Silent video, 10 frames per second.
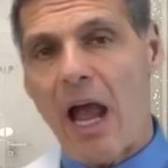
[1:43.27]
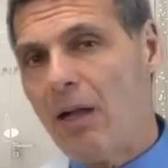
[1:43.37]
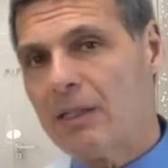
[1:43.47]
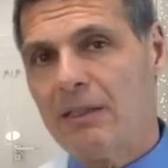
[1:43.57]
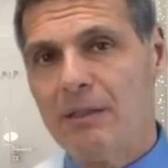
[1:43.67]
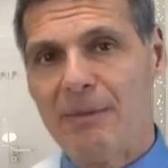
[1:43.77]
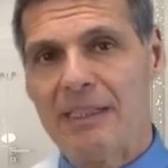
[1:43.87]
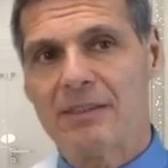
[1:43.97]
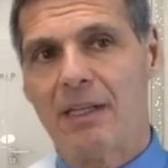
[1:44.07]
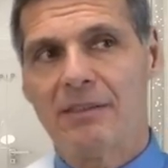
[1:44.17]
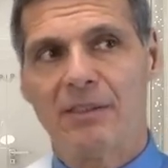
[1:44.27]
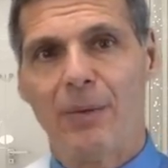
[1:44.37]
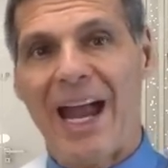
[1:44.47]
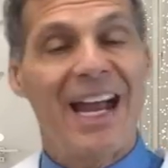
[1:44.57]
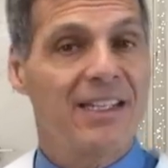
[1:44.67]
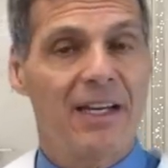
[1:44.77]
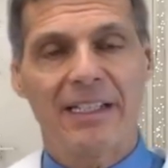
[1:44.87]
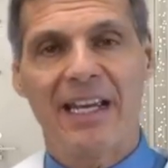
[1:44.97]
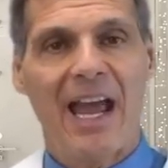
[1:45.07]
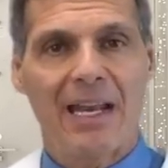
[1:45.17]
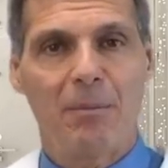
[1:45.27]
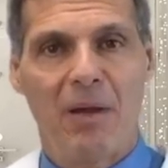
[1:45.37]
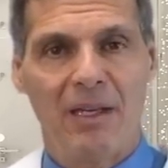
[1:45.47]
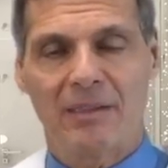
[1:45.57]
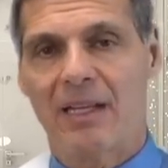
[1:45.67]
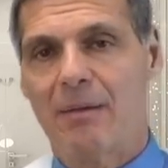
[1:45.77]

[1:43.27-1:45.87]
L-glutamine is also anti-catabolic.